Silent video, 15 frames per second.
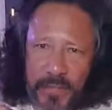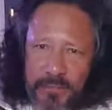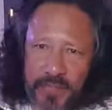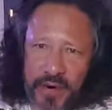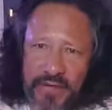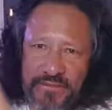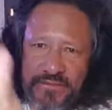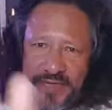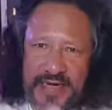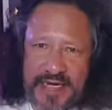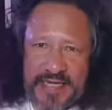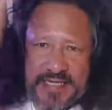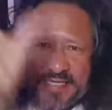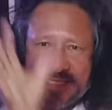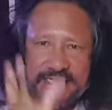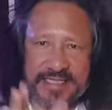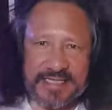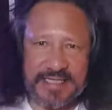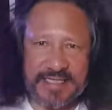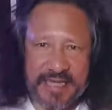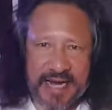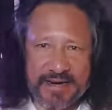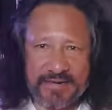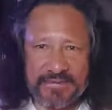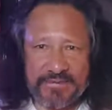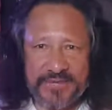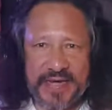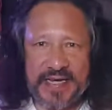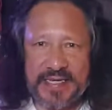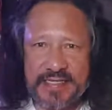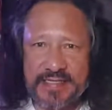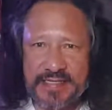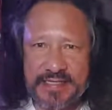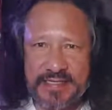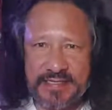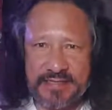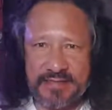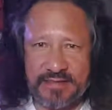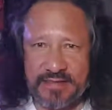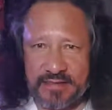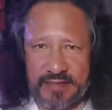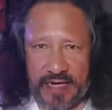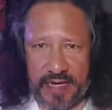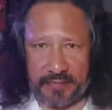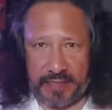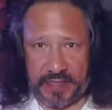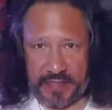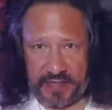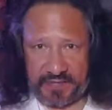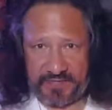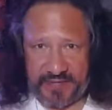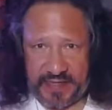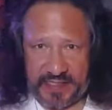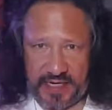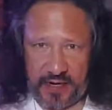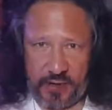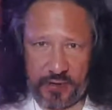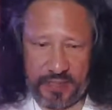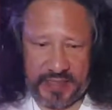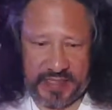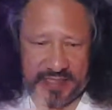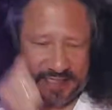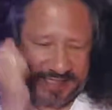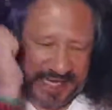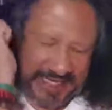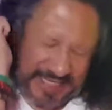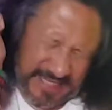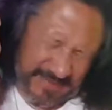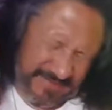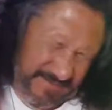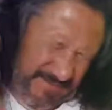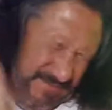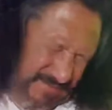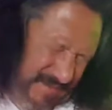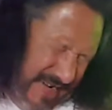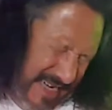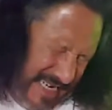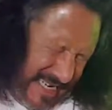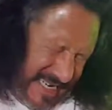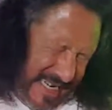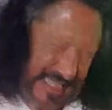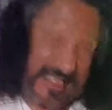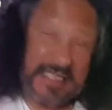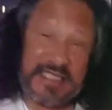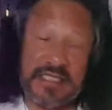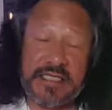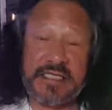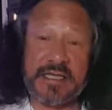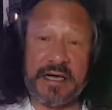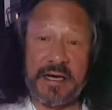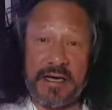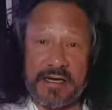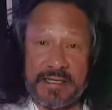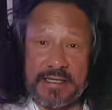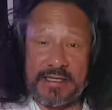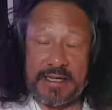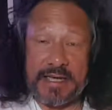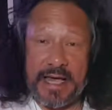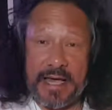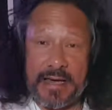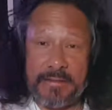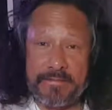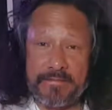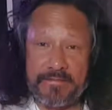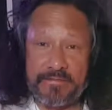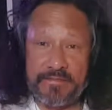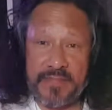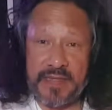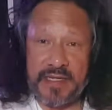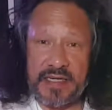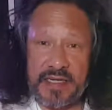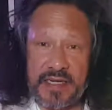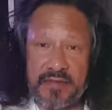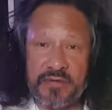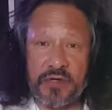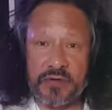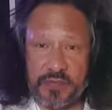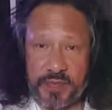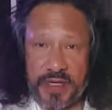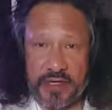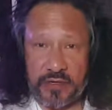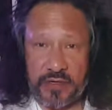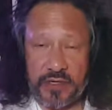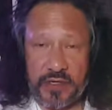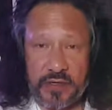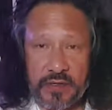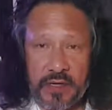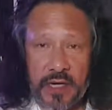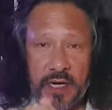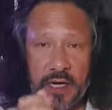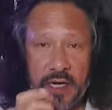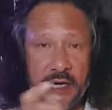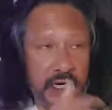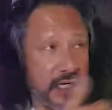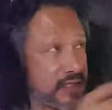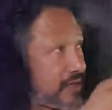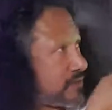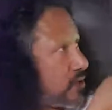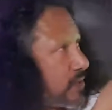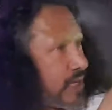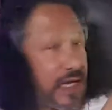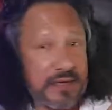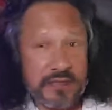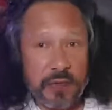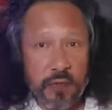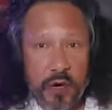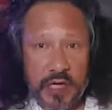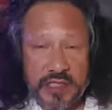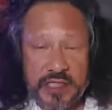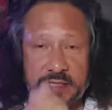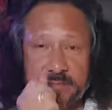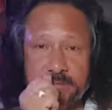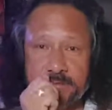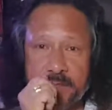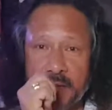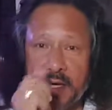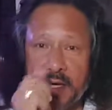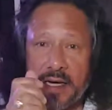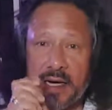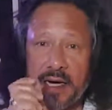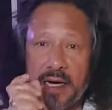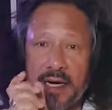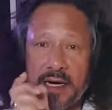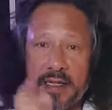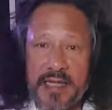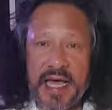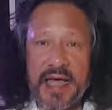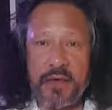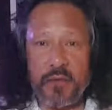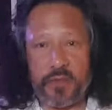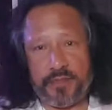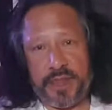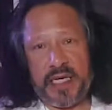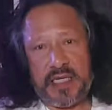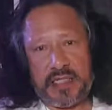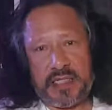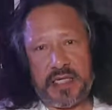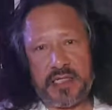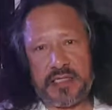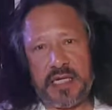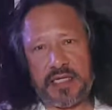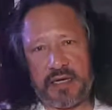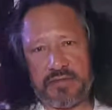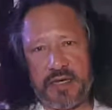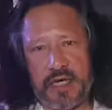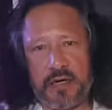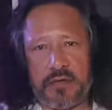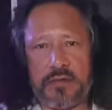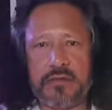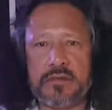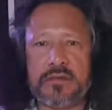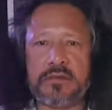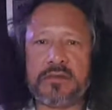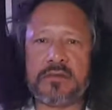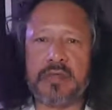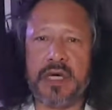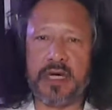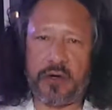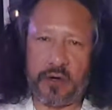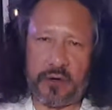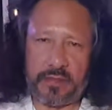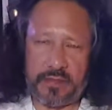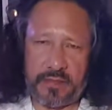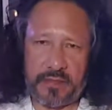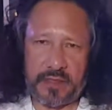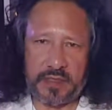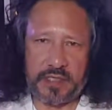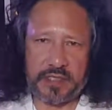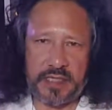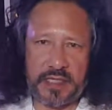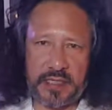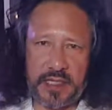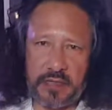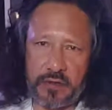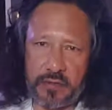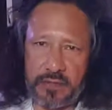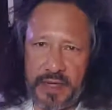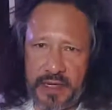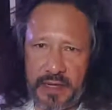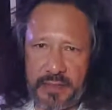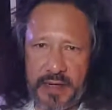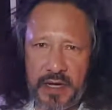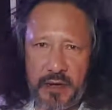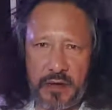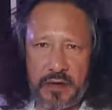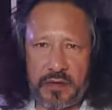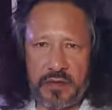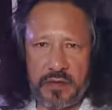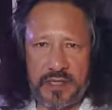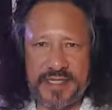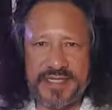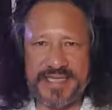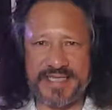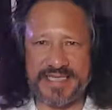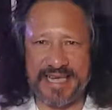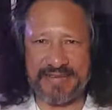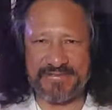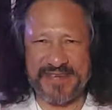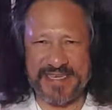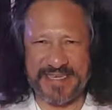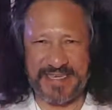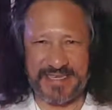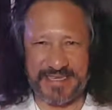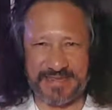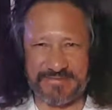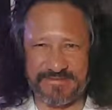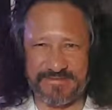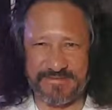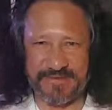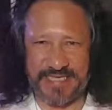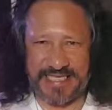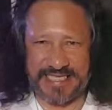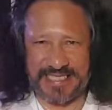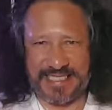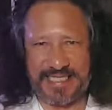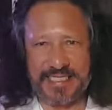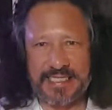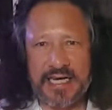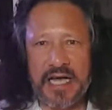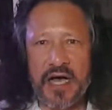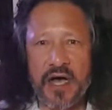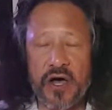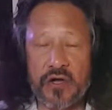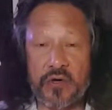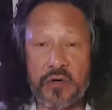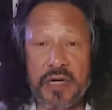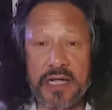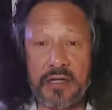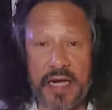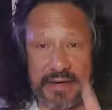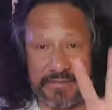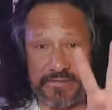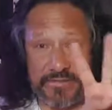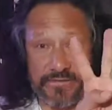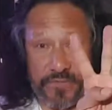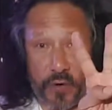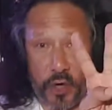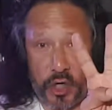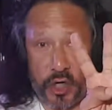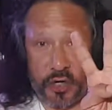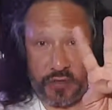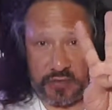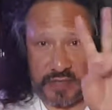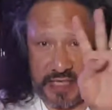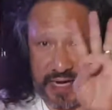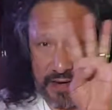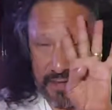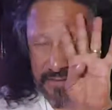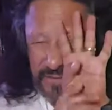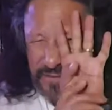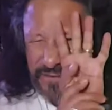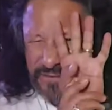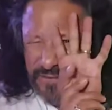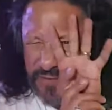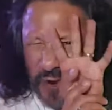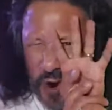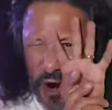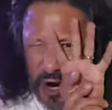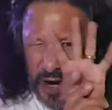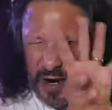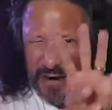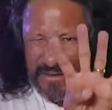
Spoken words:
football fans and soccer fans, Real Madrid fans, I hope, because they just won. I just saw the game, even though it was played earlier, because of so many games I'm watching. They beat Celta Vigo at home to Santiago Bernabeu 7-1. Ronaldo got 4 goals. Count them, 4